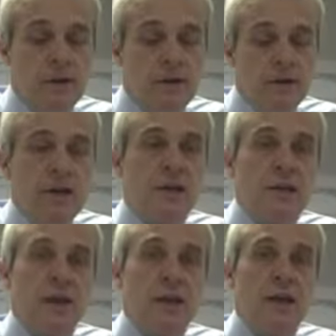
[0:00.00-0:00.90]

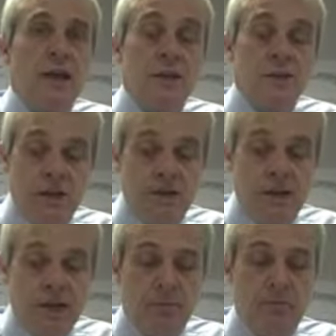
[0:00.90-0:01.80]
Secondly, and it's already
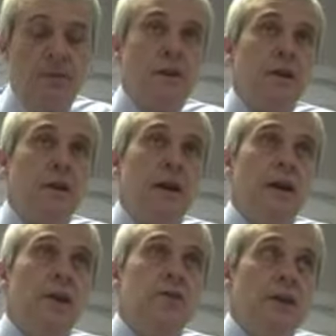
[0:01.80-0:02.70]
happened,
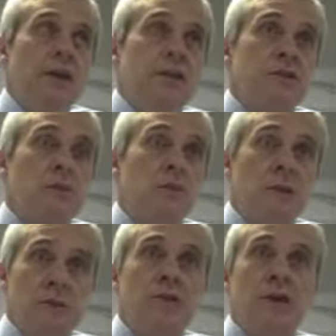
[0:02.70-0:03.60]
traders will
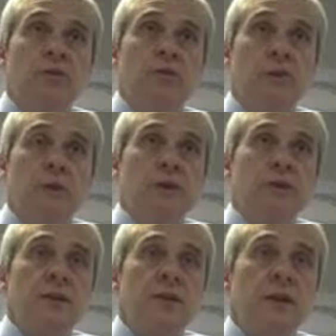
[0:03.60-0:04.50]
give notice to quit.